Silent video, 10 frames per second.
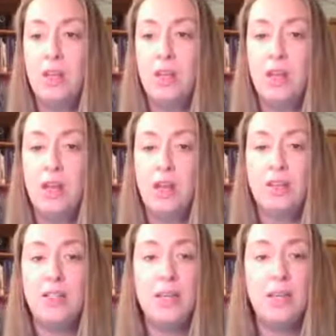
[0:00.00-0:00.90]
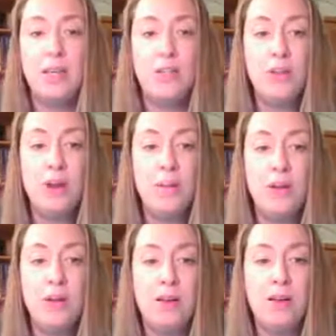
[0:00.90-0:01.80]
Tummy
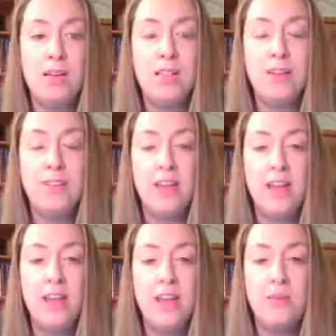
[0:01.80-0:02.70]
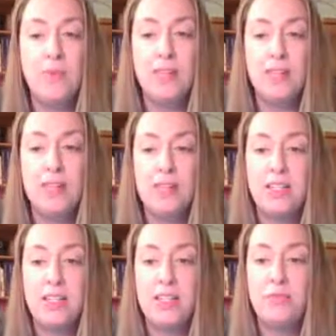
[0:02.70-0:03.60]
trouble, Stephanie, we use the
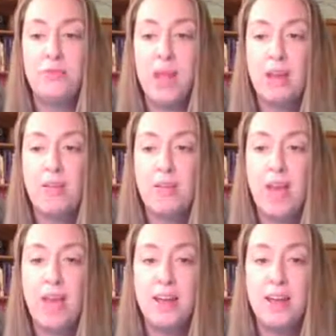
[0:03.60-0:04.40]
digestive blend for that.